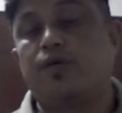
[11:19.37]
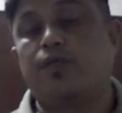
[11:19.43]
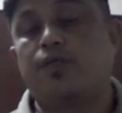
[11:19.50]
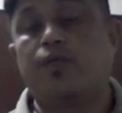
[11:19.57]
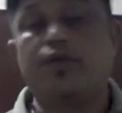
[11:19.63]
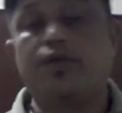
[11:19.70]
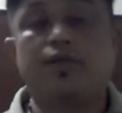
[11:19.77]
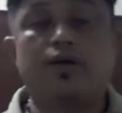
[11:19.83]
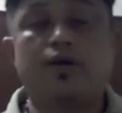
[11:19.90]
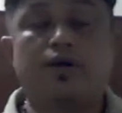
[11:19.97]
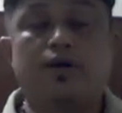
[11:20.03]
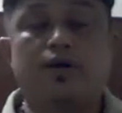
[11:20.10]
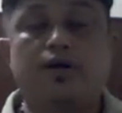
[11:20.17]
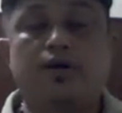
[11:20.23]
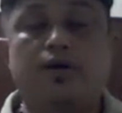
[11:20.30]
what
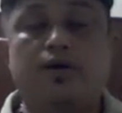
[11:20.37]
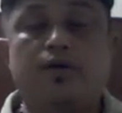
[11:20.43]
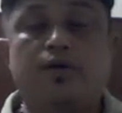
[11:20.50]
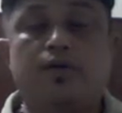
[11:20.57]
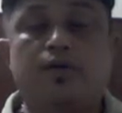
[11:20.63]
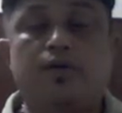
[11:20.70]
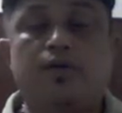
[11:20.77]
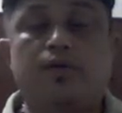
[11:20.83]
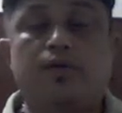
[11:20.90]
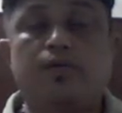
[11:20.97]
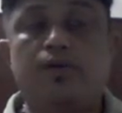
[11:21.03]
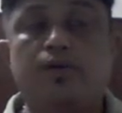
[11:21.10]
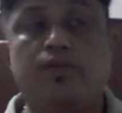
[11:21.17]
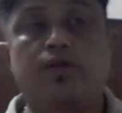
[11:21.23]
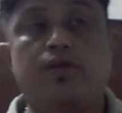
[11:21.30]

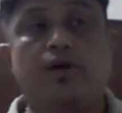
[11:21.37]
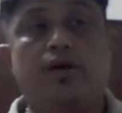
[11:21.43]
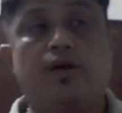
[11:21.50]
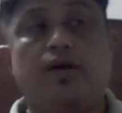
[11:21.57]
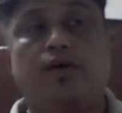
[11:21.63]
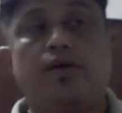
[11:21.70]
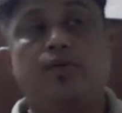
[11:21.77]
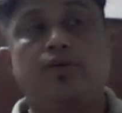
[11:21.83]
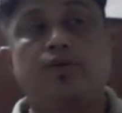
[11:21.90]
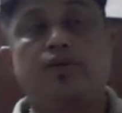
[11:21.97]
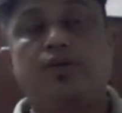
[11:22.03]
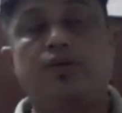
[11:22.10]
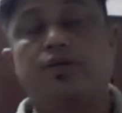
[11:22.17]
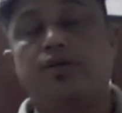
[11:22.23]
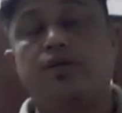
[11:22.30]
what
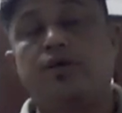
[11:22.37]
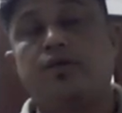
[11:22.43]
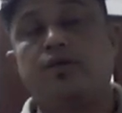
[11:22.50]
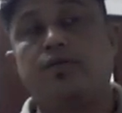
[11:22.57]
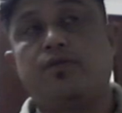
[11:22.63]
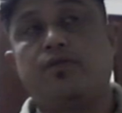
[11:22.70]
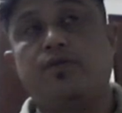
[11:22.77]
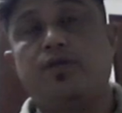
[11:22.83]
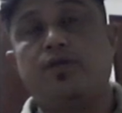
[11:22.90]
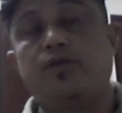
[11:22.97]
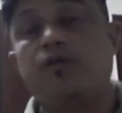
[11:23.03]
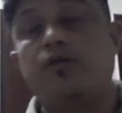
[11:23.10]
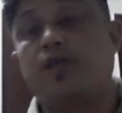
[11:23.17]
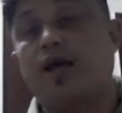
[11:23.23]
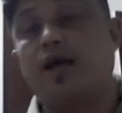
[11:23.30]
that will
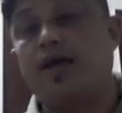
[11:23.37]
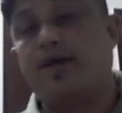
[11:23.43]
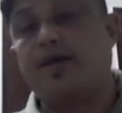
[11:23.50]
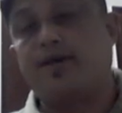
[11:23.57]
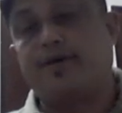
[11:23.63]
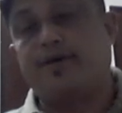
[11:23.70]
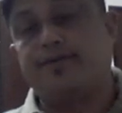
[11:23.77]
look like